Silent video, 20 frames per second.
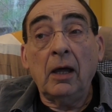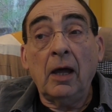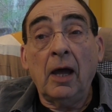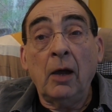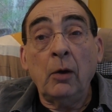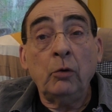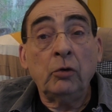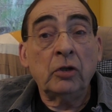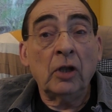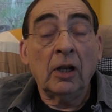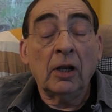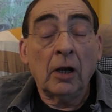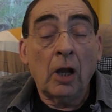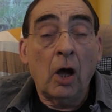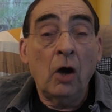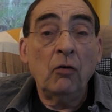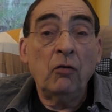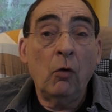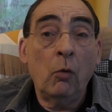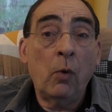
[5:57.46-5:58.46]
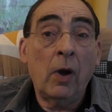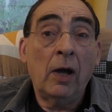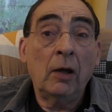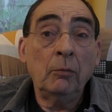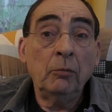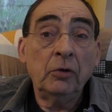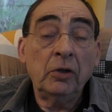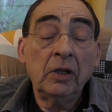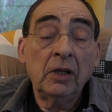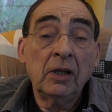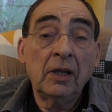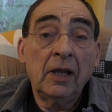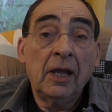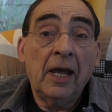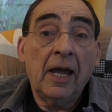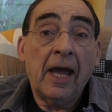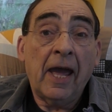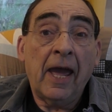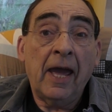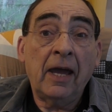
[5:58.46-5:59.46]
I was a little overwhelmed,
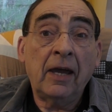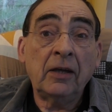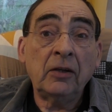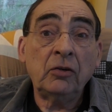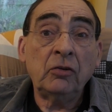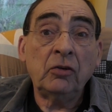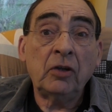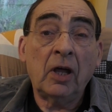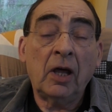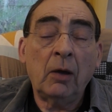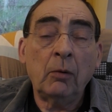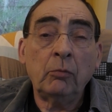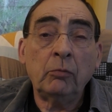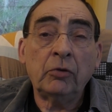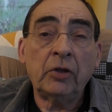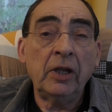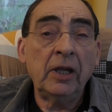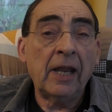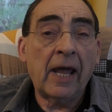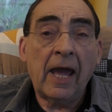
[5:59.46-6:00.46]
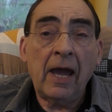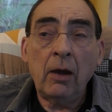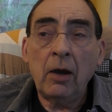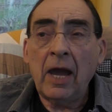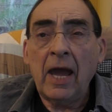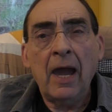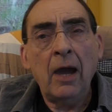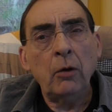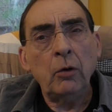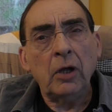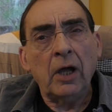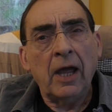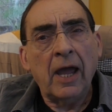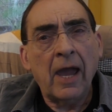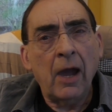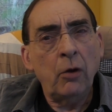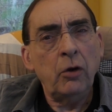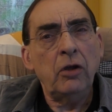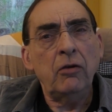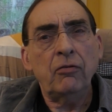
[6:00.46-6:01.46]
and I'm thinking, how how
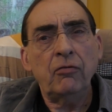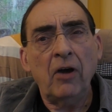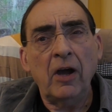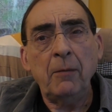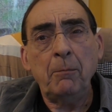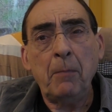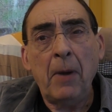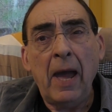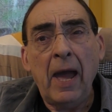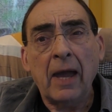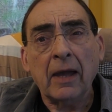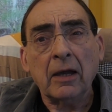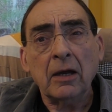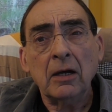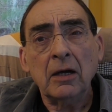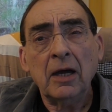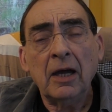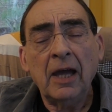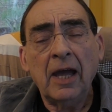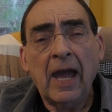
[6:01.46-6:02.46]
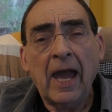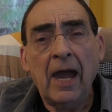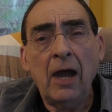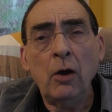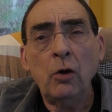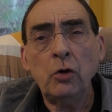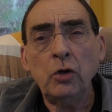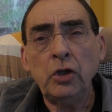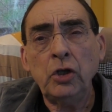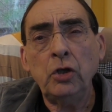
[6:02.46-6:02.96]
how do you fight back? How do